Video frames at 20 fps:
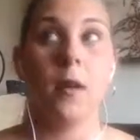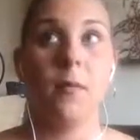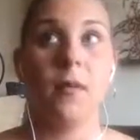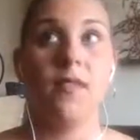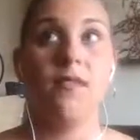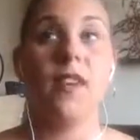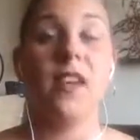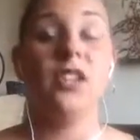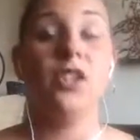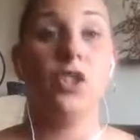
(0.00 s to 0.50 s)

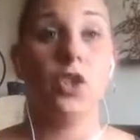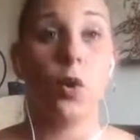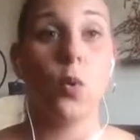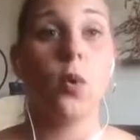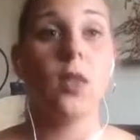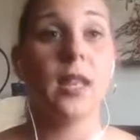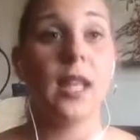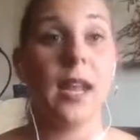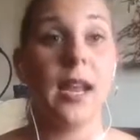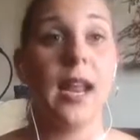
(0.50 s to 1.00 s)
if I
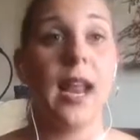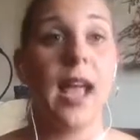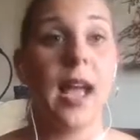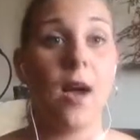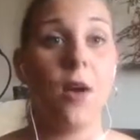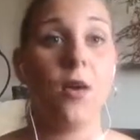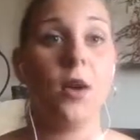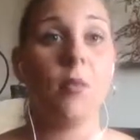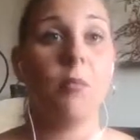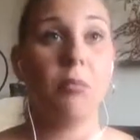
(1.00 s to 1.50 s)
don't let it
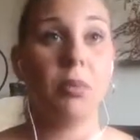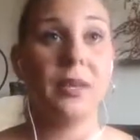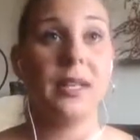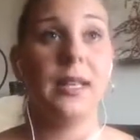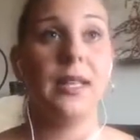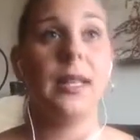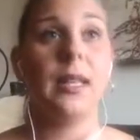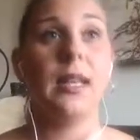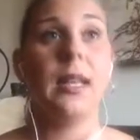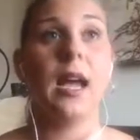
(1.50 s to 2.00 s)
out
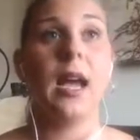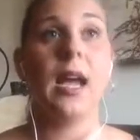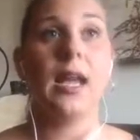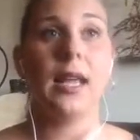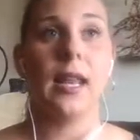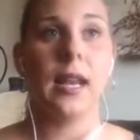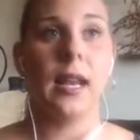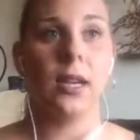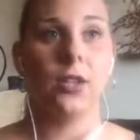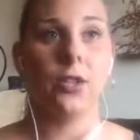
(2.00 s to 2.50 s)
completely, I
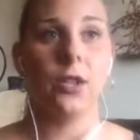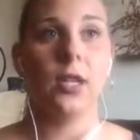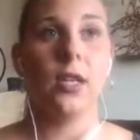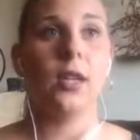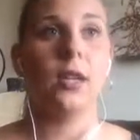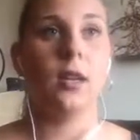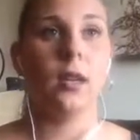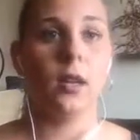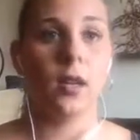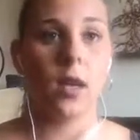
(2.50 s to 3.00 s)
can
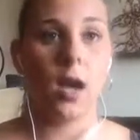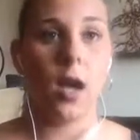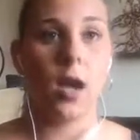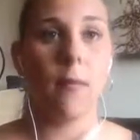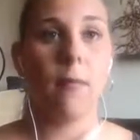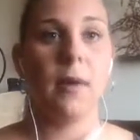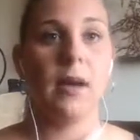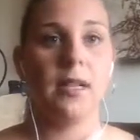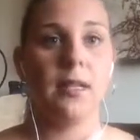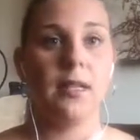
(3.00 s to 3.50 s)
actually
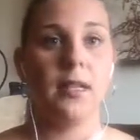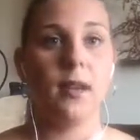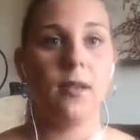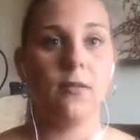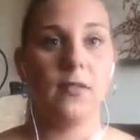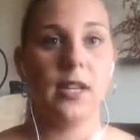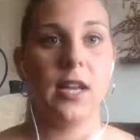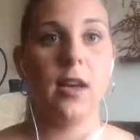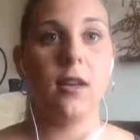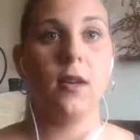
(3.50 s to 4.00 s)
calm
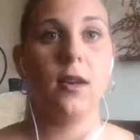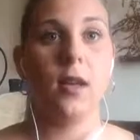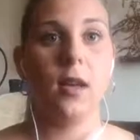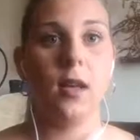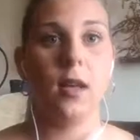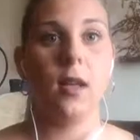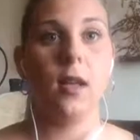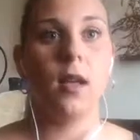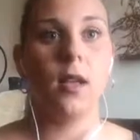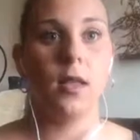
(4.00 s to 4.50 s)
myself down
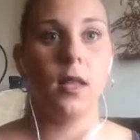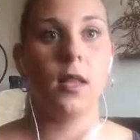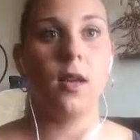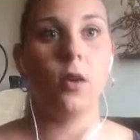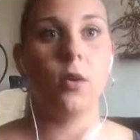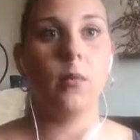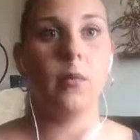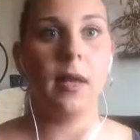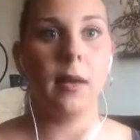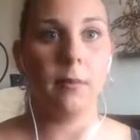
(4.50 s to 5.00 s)
a
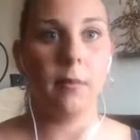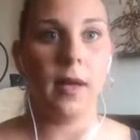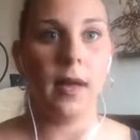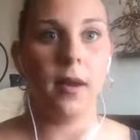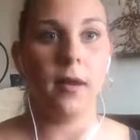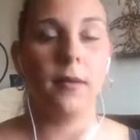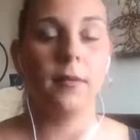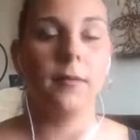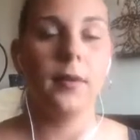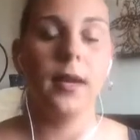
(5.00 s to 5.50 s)
little bit
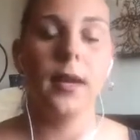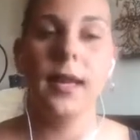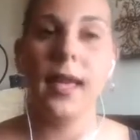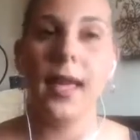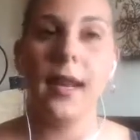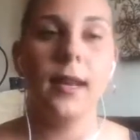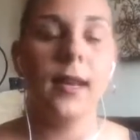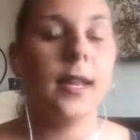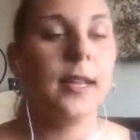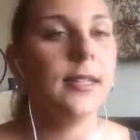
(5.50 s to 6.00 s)
better.
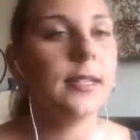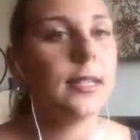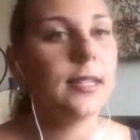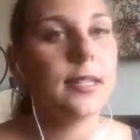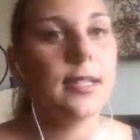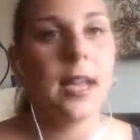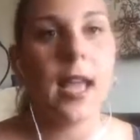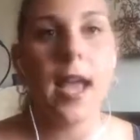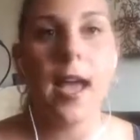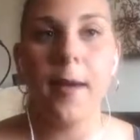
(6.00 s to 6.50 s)
Again, it
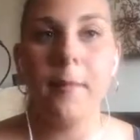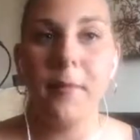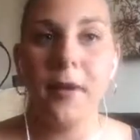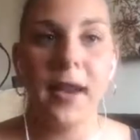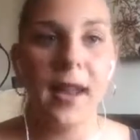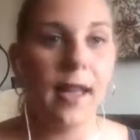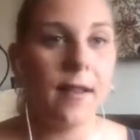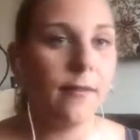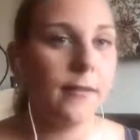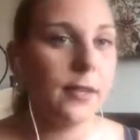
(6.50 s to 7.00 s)
doesn't
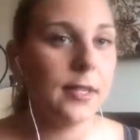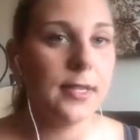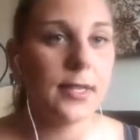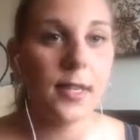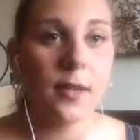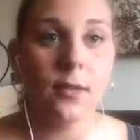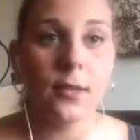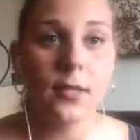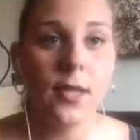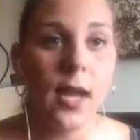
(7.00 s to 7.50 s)
happen every
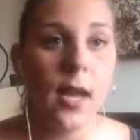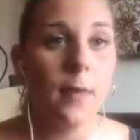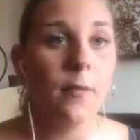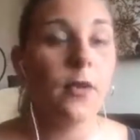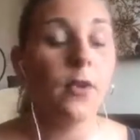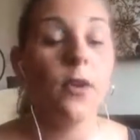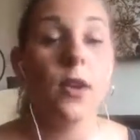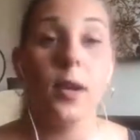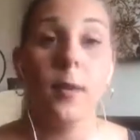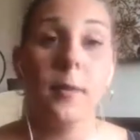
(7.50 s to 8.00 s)
single time.
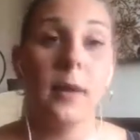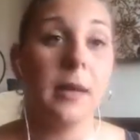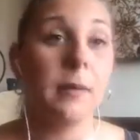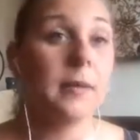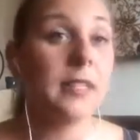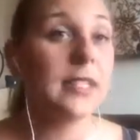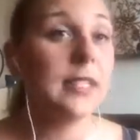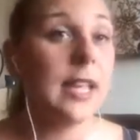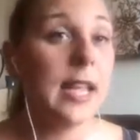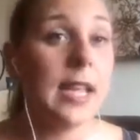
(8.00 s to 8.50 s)
You're going to make
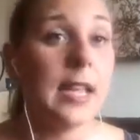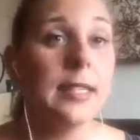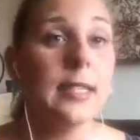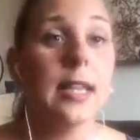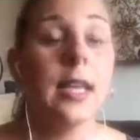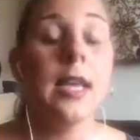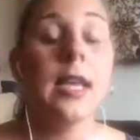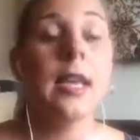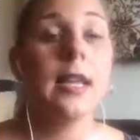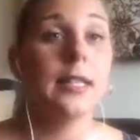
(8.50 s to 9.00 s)
mistakes.
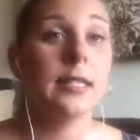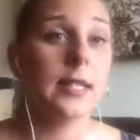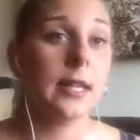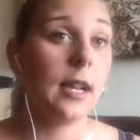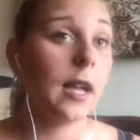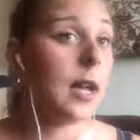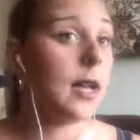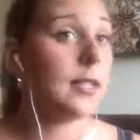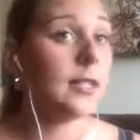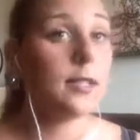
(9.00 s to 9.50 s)
It's a
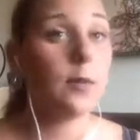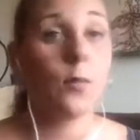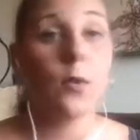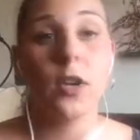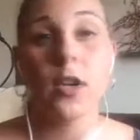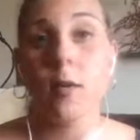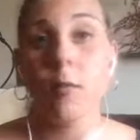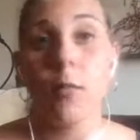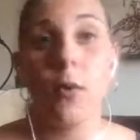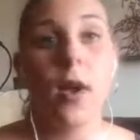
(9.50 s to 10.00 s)
constant
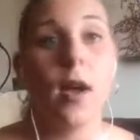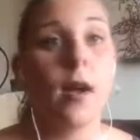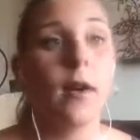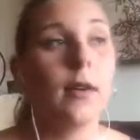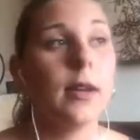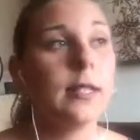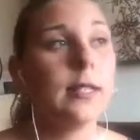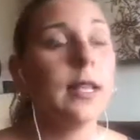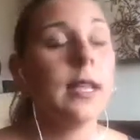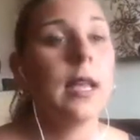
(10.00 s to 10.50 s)
work in
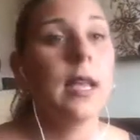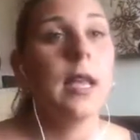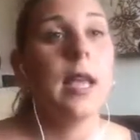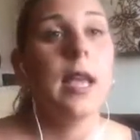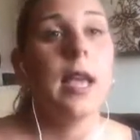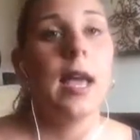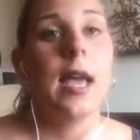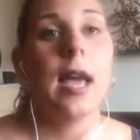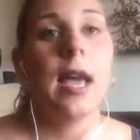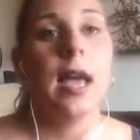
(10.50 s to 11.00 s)
progress.
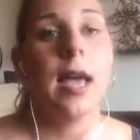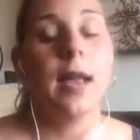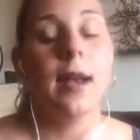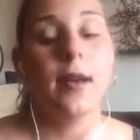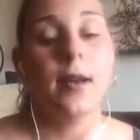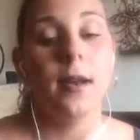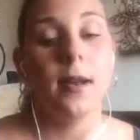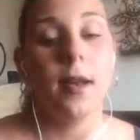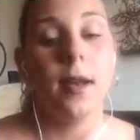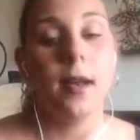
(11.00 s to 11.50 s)

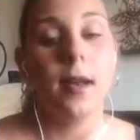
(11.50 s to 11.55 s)
And